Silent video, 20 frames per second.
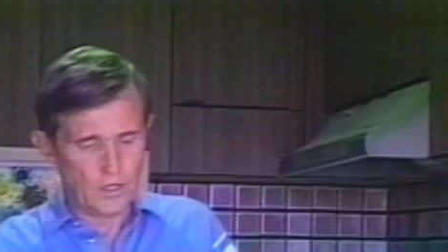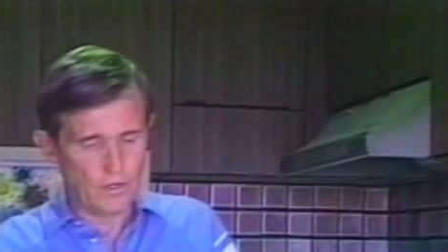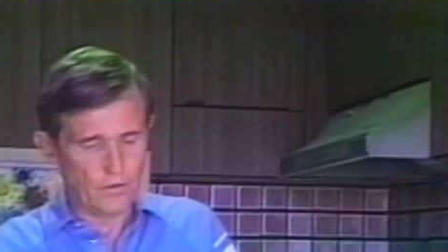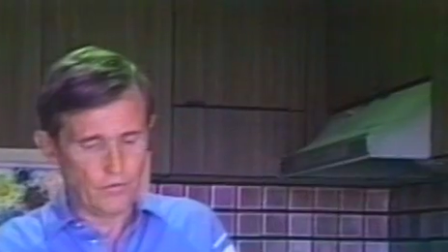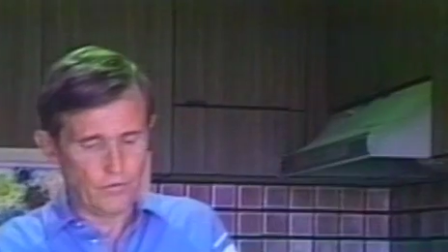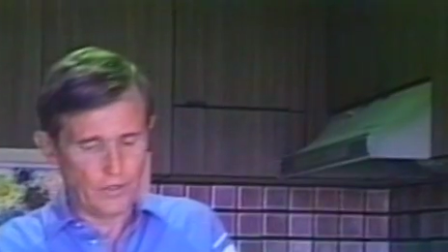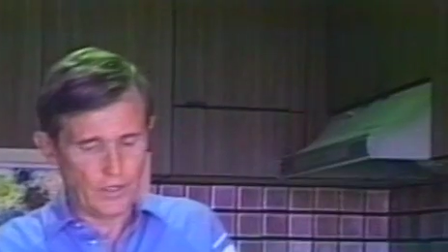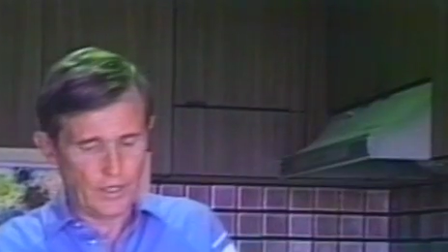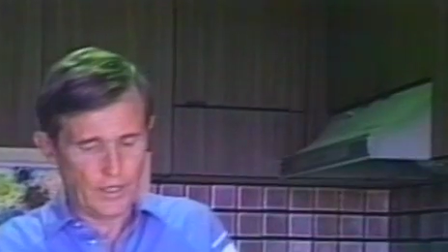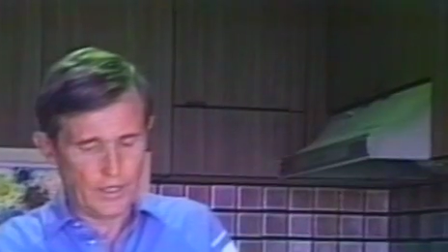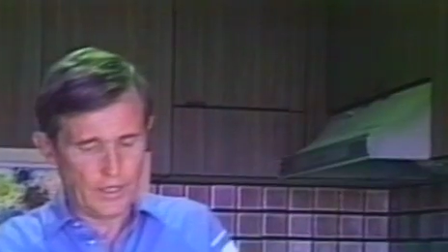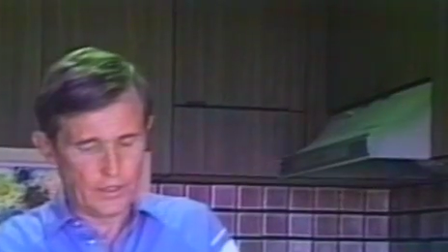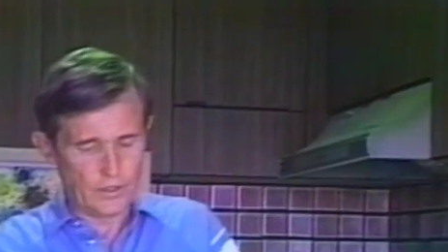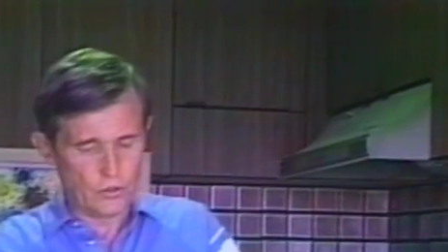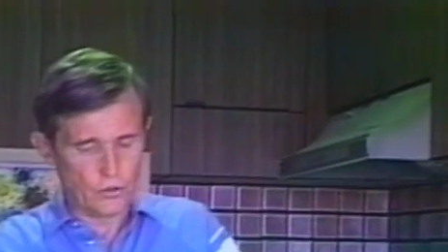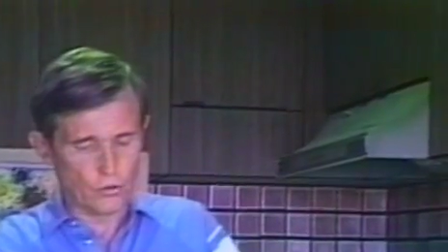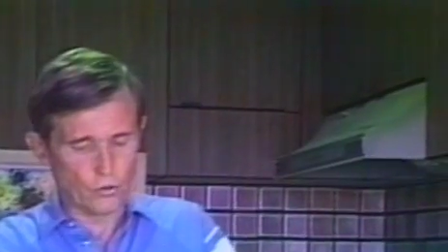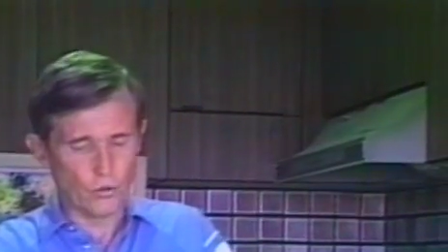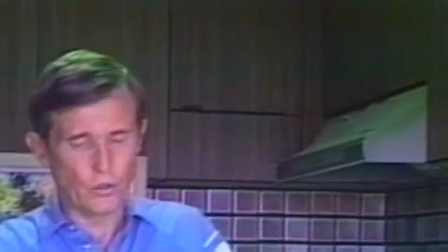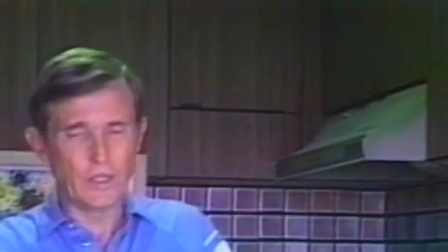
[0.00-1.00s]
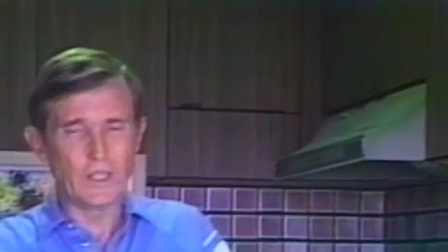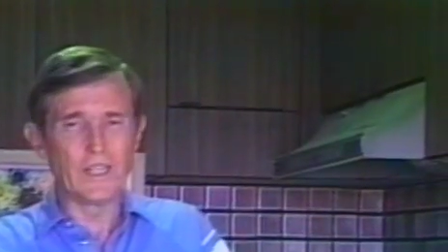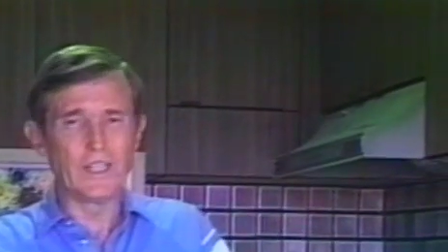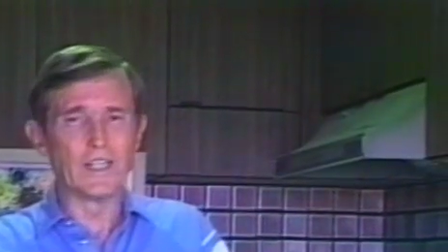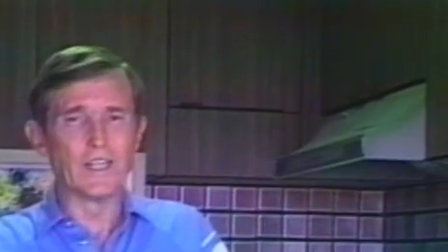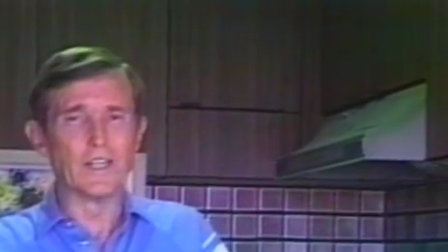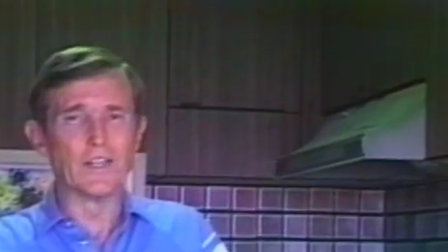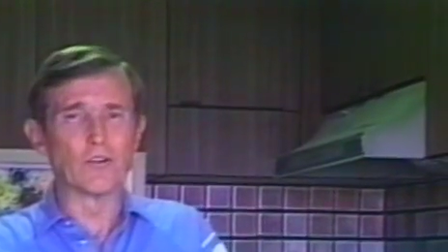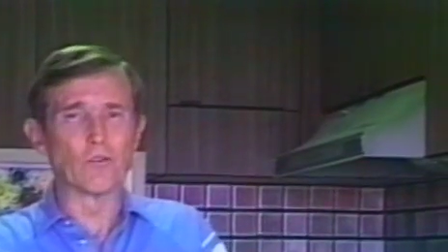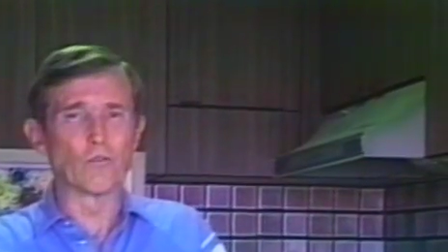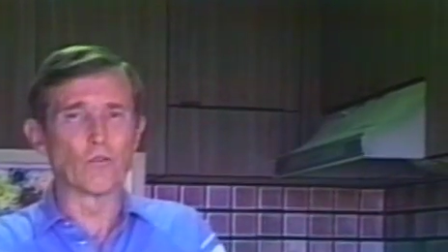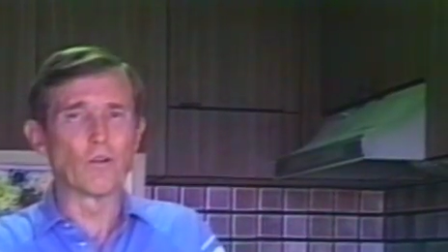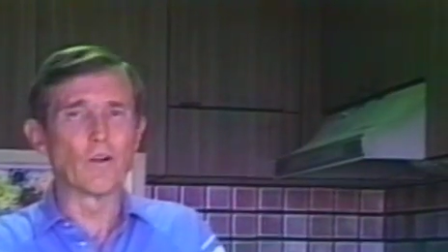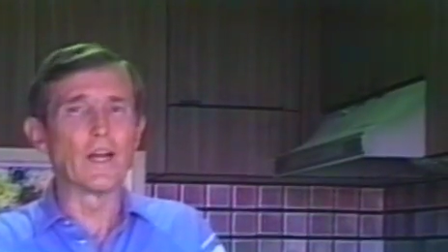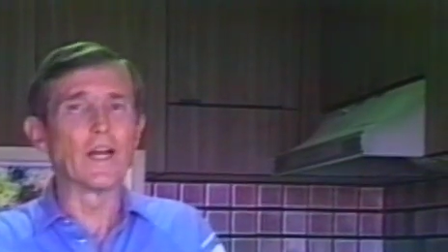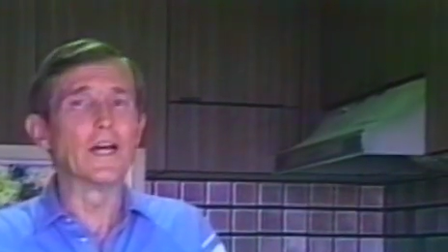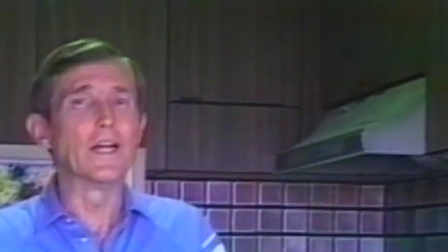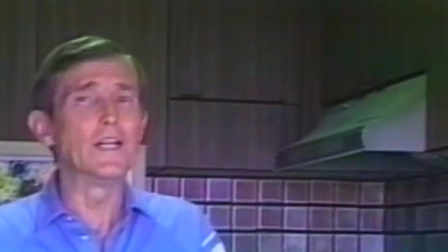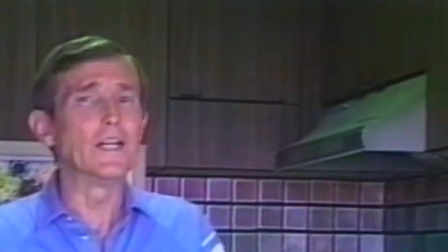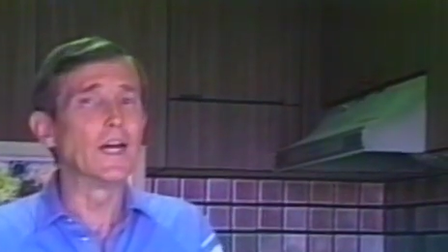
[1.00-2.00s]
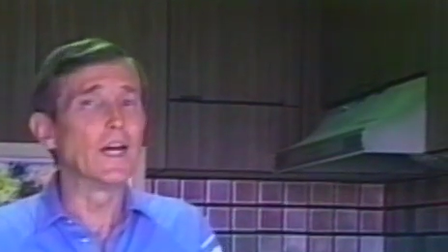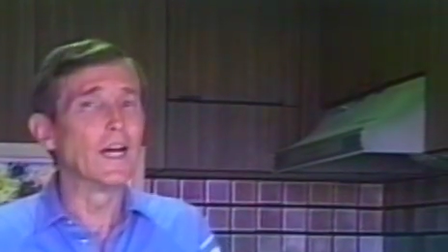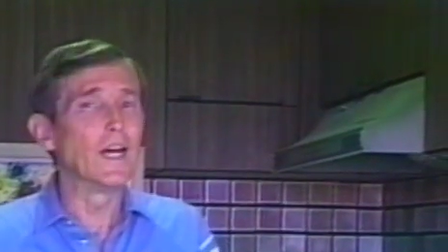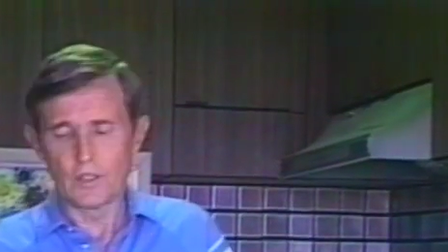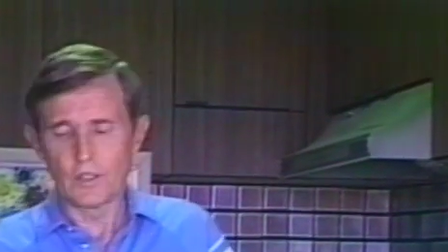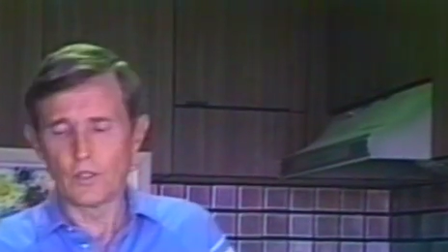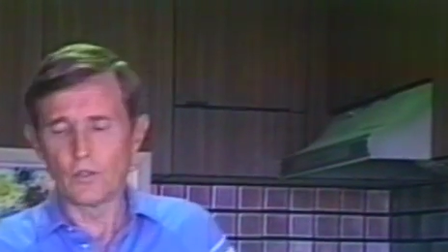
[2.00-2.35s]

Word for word: If you add green and red,